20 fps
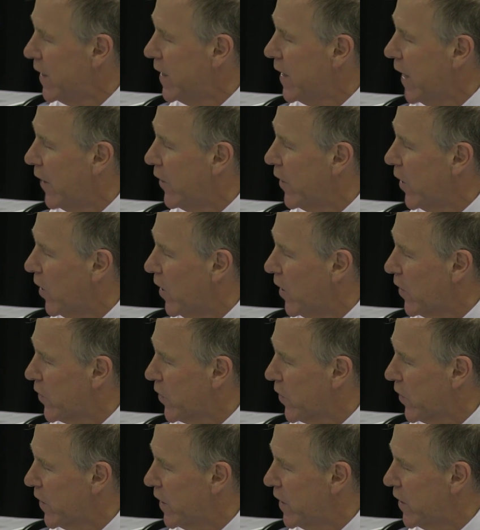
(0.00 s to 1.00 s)
And the
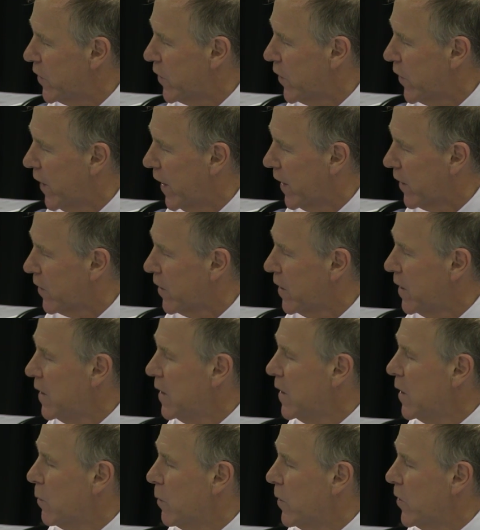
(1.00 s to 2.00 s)
answer is that
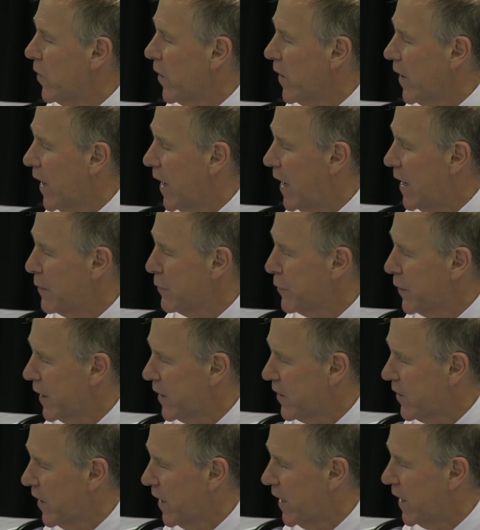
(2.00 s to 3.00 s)
when you're on a
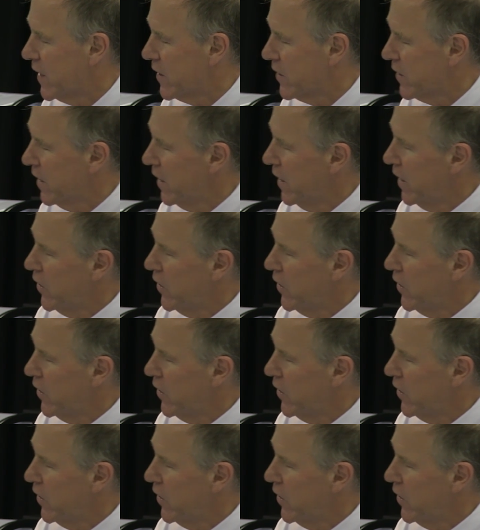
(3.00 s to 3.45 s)
high-fat diet,